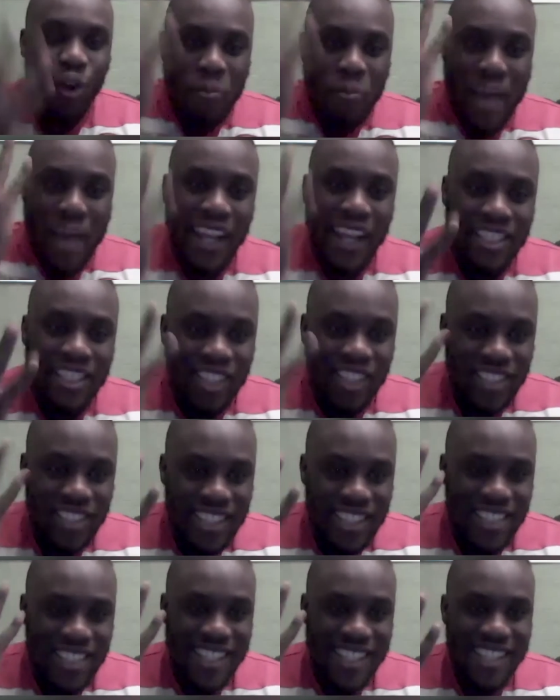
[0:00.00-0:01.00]
managers
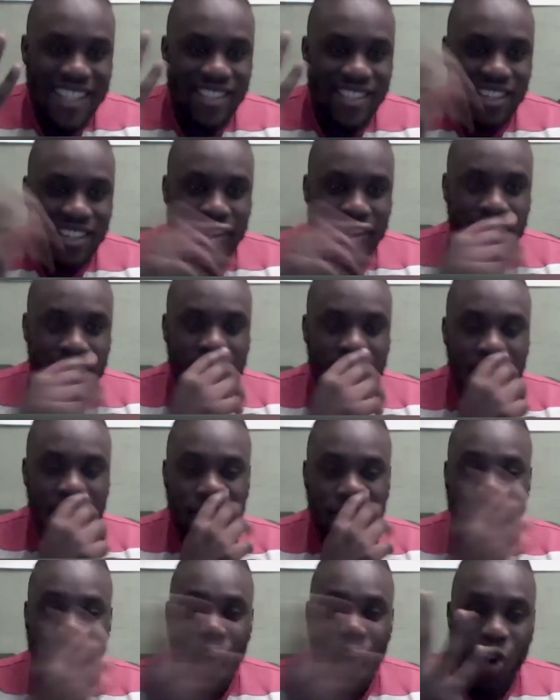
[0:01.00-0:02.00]
this season.
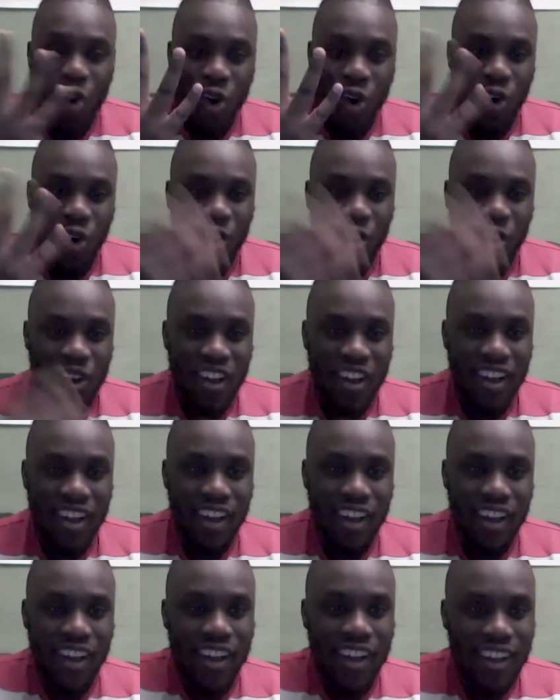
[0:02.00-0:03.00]
4. Yeah, I know, still.
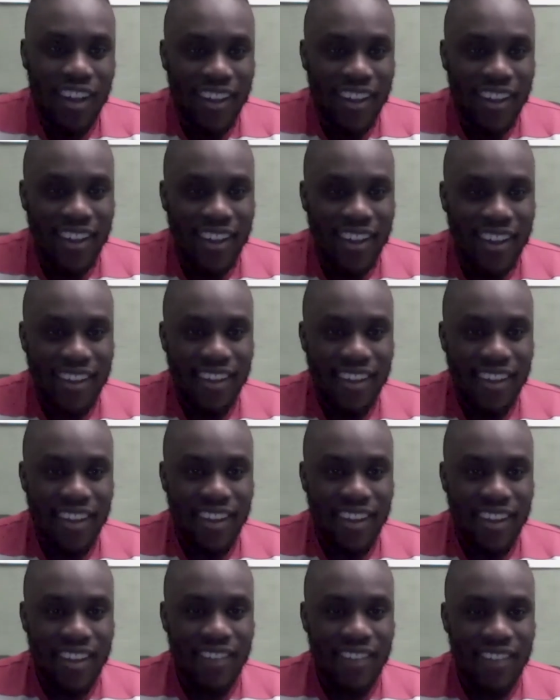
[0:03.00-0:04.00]

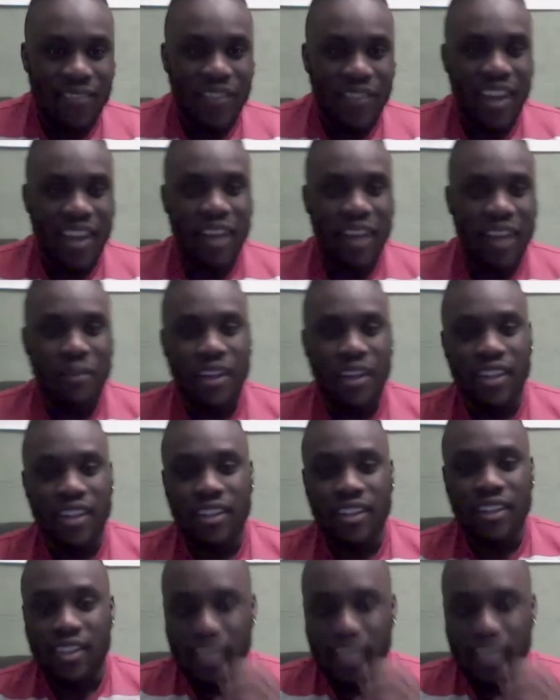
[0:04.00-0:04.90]
Is that the most in a